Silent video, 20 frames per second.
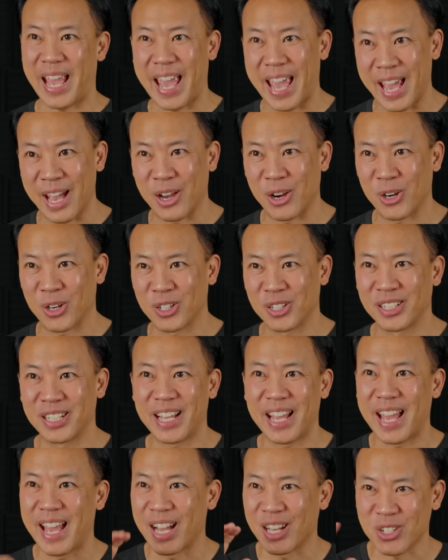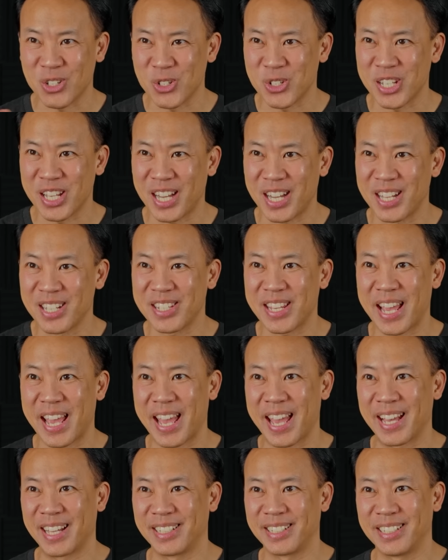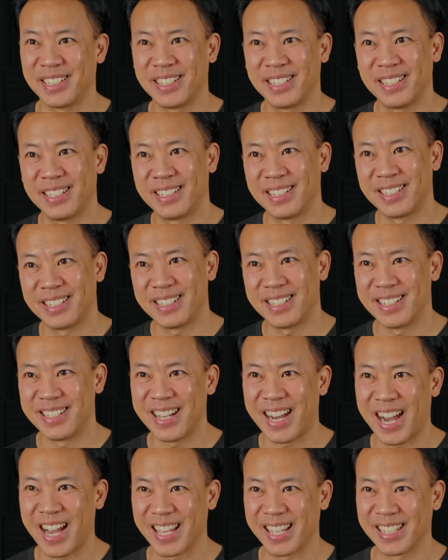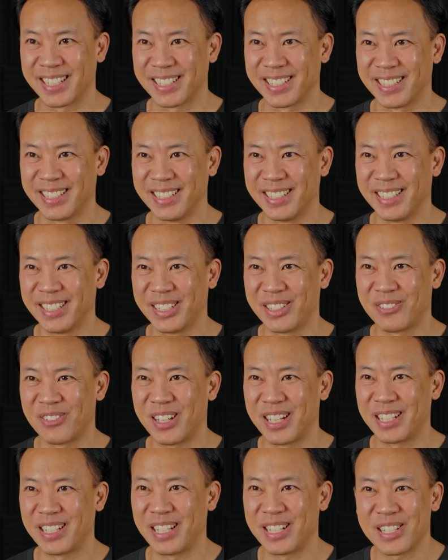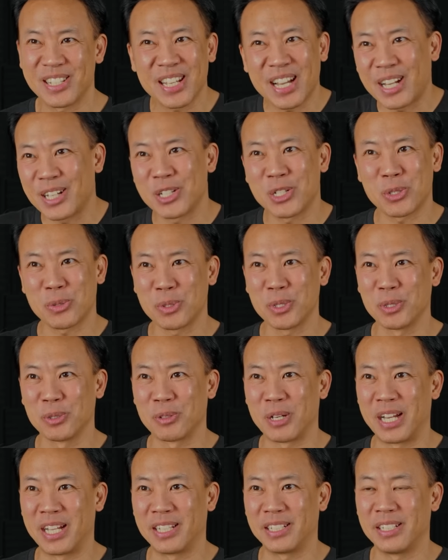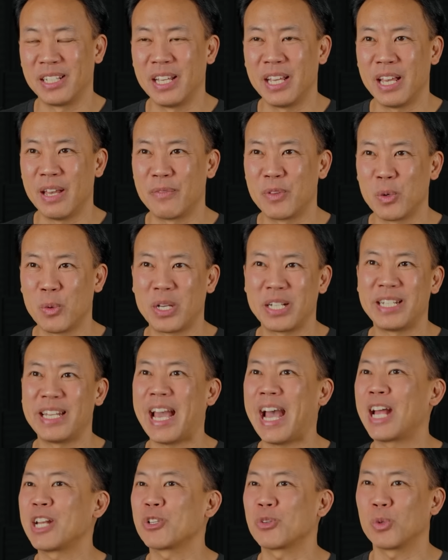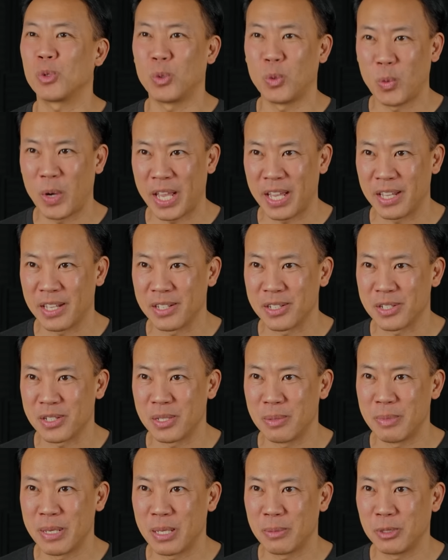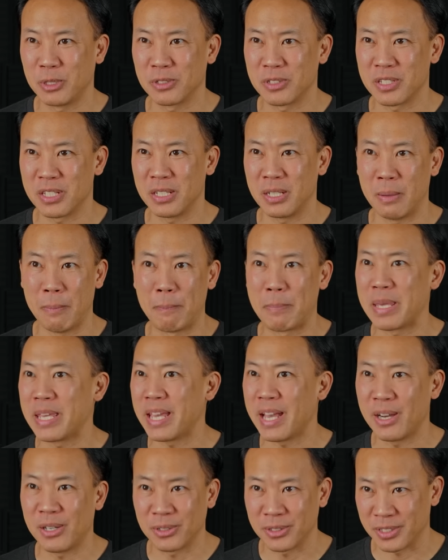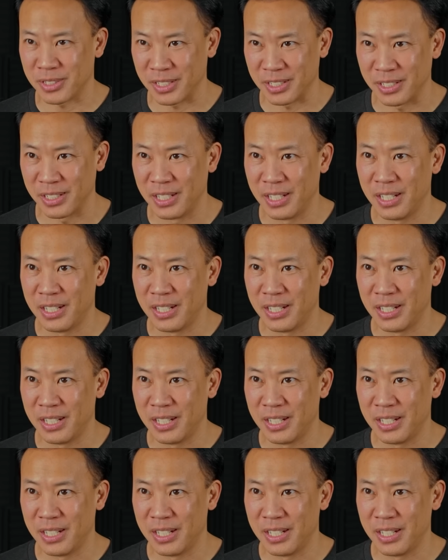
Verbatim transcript: air, exercise, and diet right? And it's kind of true, right? If you want natural ways to be able to be healthy,